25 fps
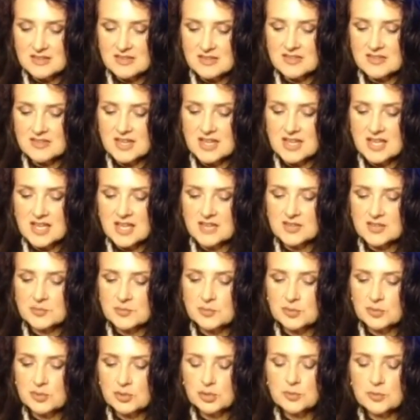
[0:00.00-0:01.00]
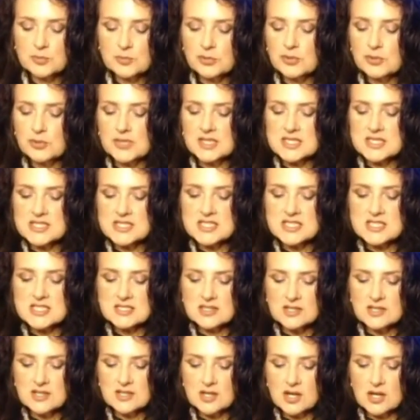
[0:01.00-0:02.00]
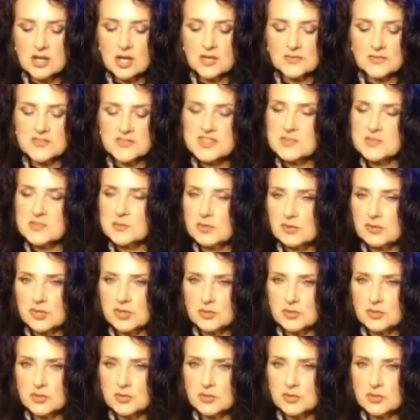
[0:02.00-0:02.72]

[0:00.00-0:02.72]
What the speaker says: They are the blueprint of spirit